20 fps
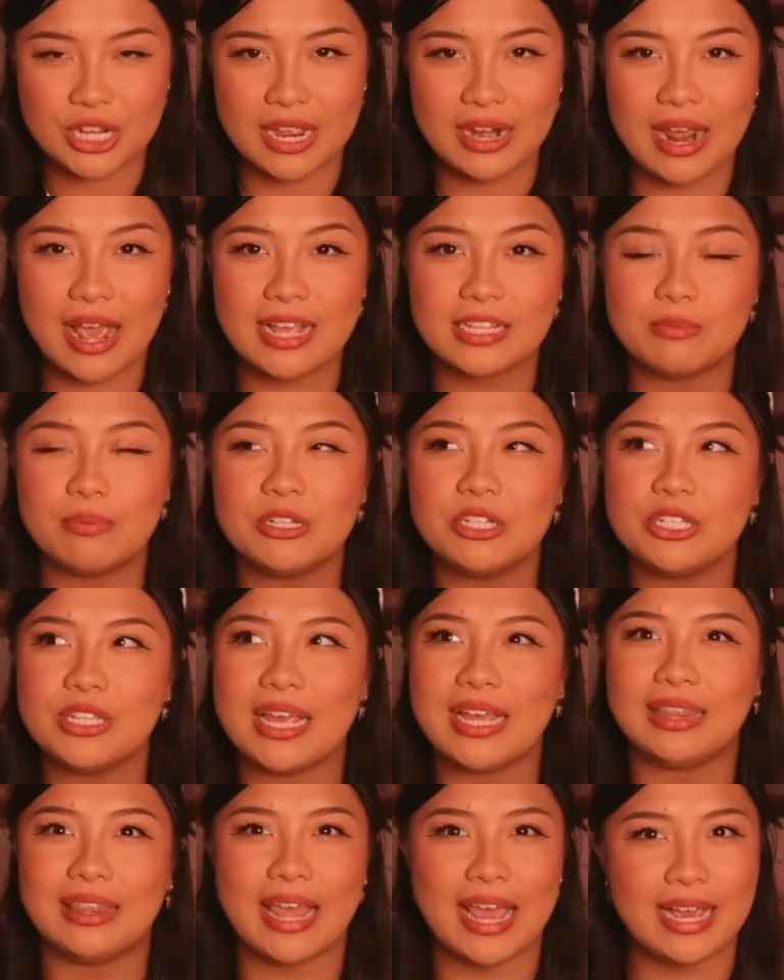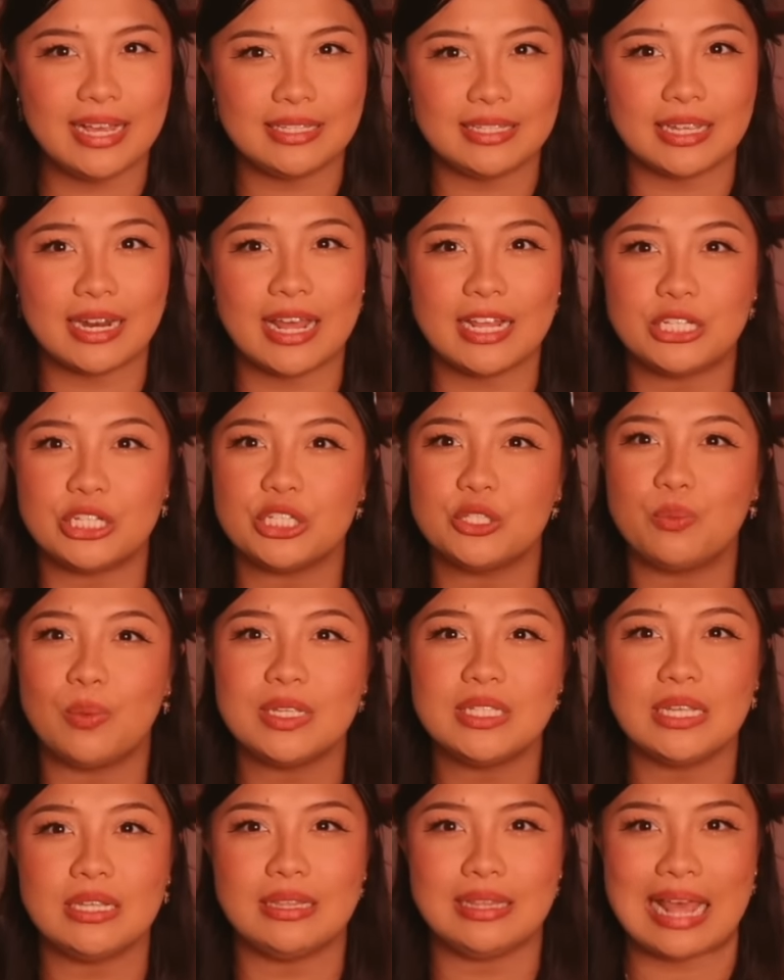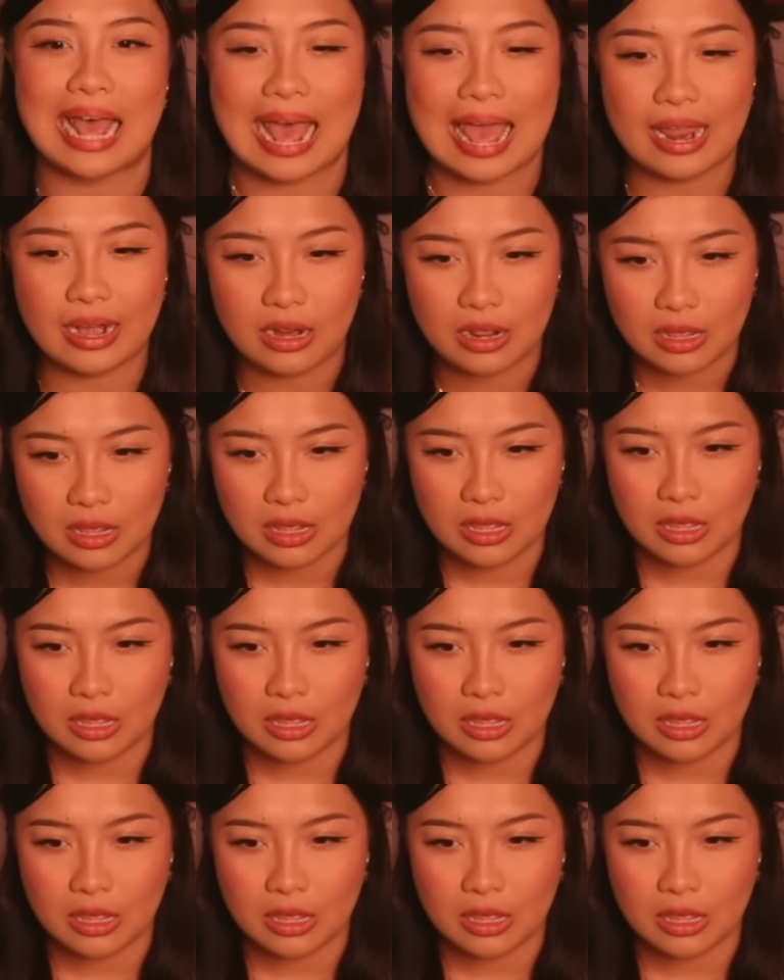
And as much as I liked it, it just wasn't that